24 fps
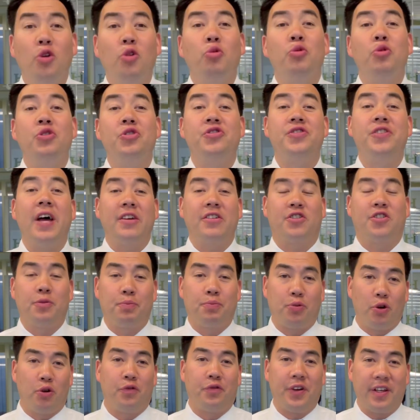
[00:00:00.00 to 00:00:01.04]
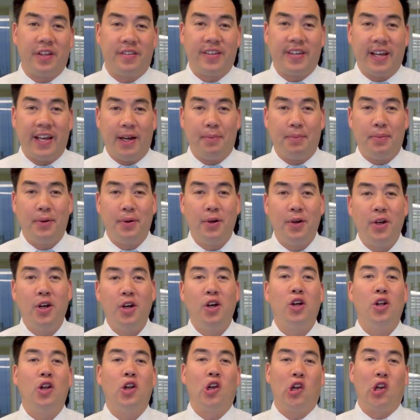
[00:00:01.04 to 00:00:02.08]
Recession proofing tip
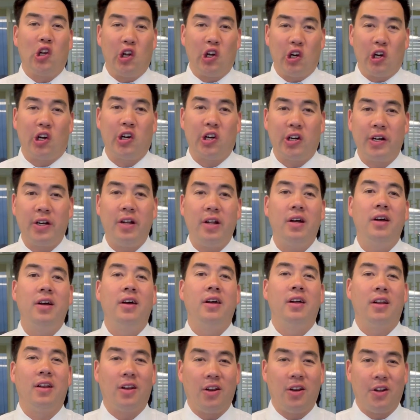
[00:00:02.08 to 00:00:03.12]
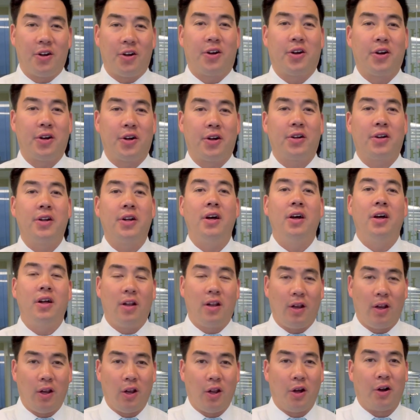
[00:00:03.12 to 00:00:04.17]
learn, learn,
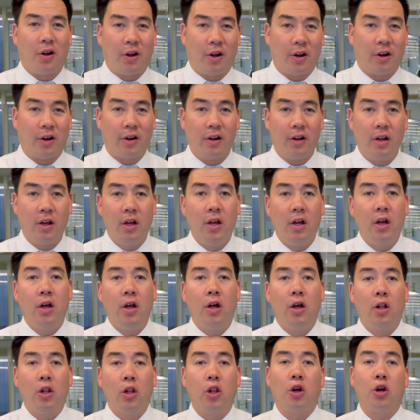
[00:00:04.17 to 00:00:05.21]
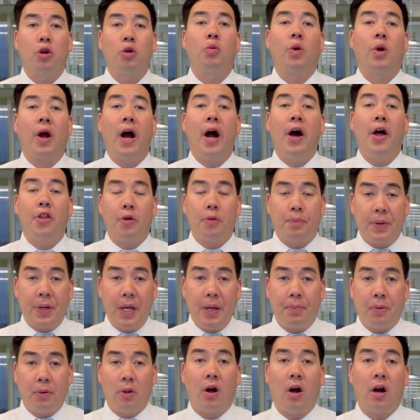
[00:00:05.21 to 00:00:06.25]
learn. Learn where other
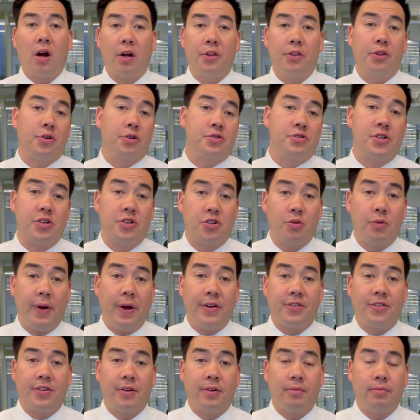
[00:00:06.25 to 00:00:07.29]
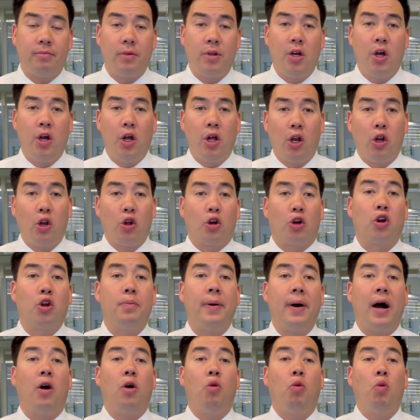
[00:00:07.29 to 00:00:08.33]
people are in their situation, learn
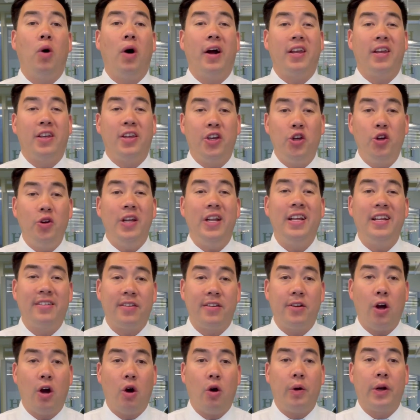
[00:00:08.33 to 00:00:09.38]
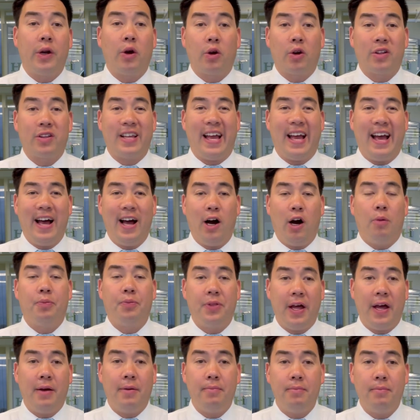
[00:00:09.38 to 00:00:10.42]
about what you need to know in order to help
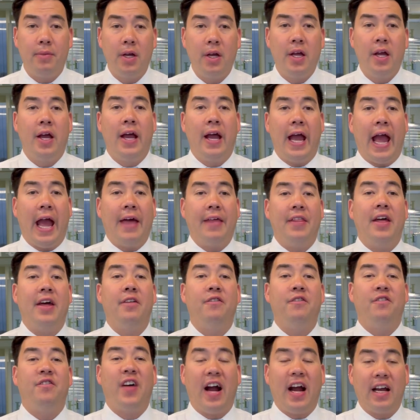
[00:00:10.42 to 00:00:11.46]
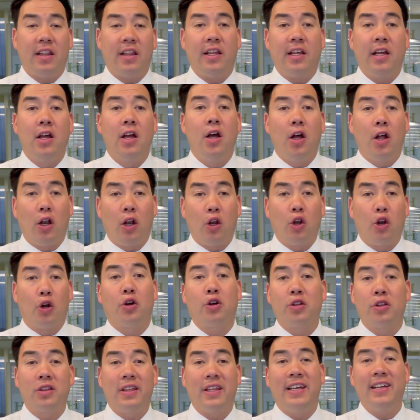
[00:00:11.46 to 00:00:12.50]
them, and then finally,
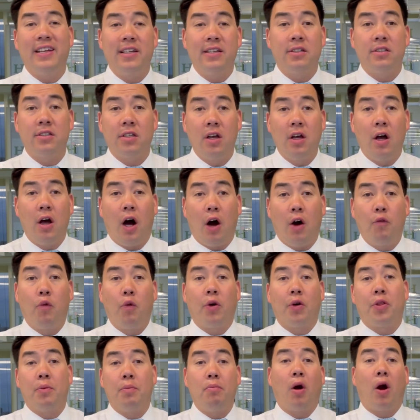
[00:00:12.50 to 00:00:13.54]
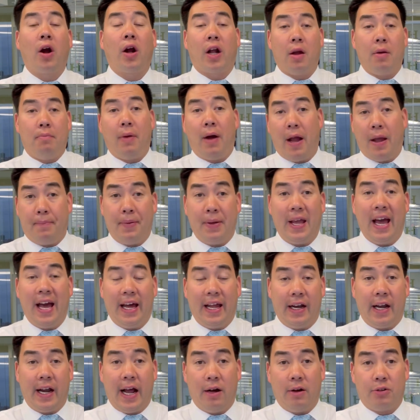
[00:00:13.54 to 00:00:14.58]
learn things of where the market might be
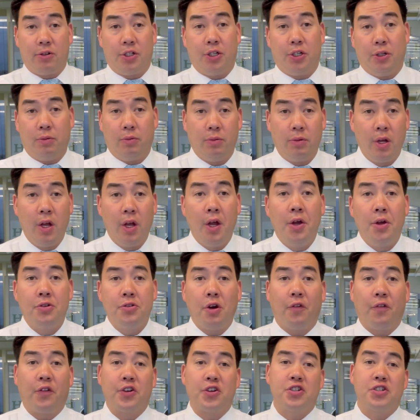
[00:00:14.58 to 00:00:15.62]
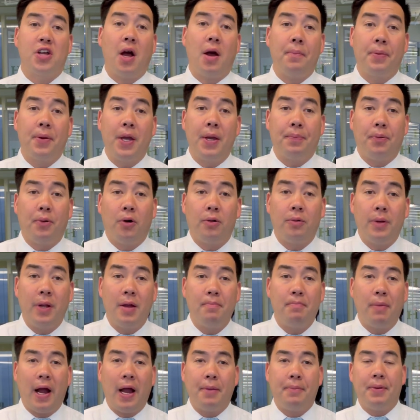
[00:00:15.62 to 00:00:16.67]
headed out to. So for some people, it
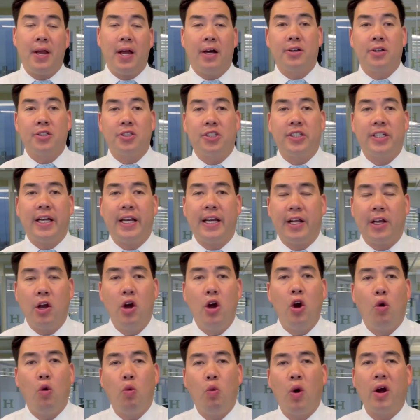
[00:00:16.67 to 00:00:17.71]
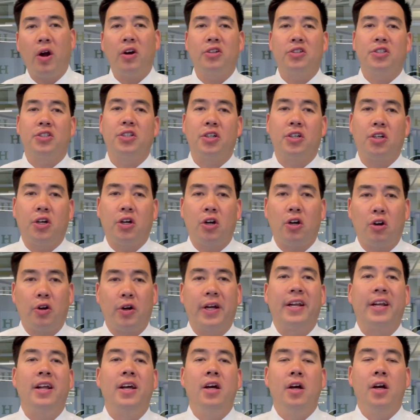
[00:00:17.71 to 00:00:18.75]
might be understanding where is the
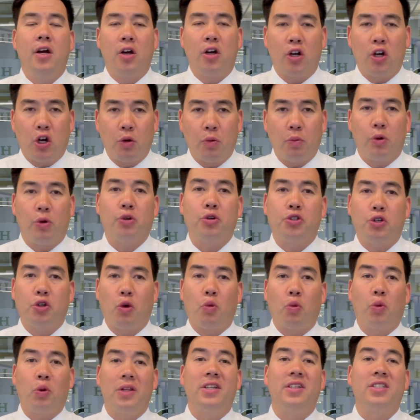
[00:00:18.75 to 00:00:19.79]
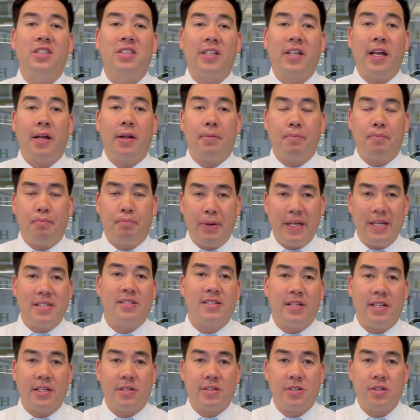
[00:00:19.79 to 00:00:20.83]
current commercial real estate
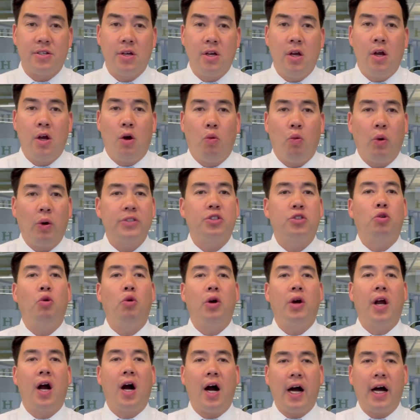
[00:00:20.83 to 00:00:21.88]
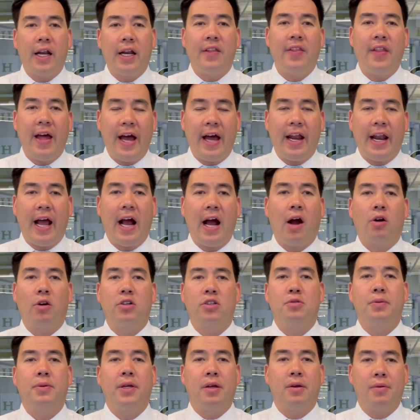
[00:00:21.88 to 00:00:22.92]
business? what's going on in that, how it's
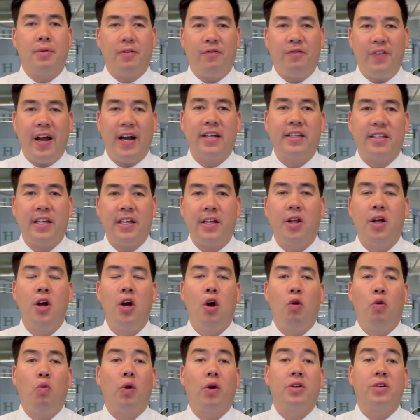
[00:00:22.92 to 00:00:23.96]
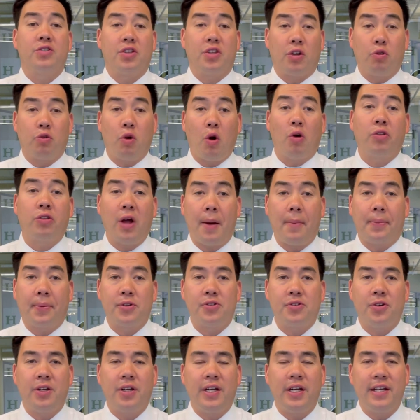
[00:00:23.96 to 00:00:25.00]
being affected, where's the growth
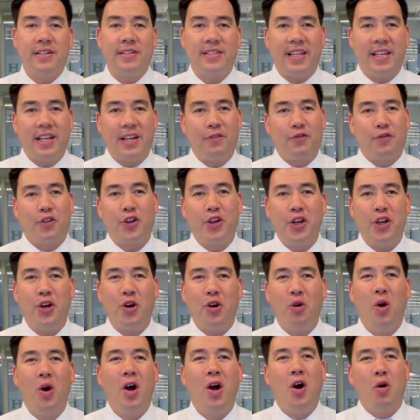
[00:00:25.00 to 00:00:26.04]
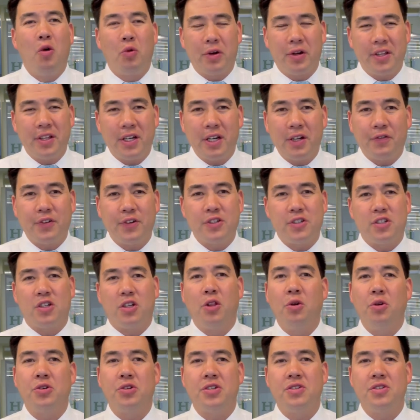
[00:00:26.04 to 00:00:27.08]
opportunities, and then for you, what are the different
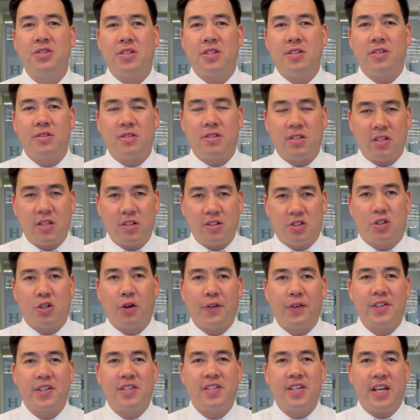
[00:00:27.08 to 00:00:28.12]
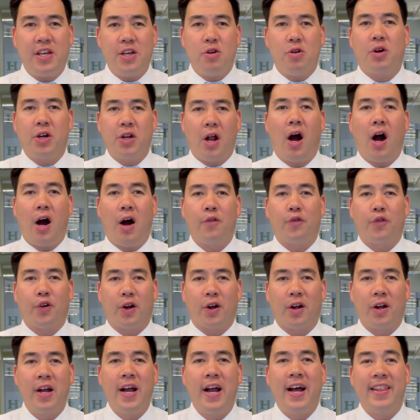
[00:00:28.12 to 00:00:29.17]
solutions and services that you can
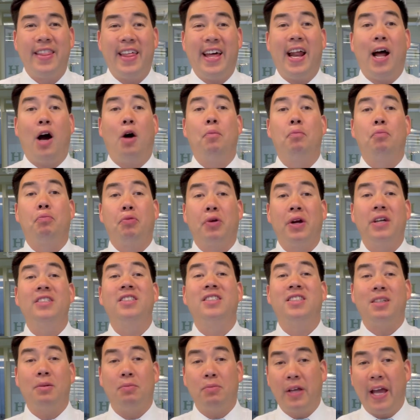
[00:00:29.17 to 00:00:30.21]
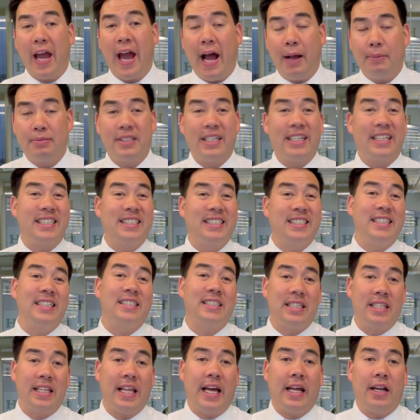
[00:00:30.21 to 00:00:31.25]
offer that help bridge some gaps that exist
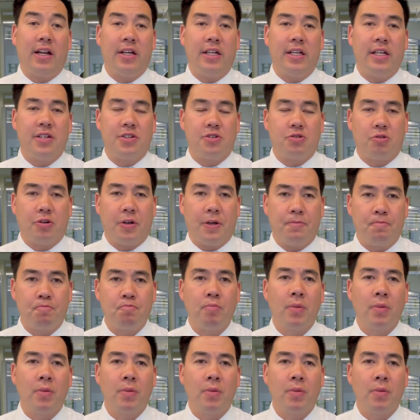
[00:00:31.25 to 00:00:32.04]
in that industry.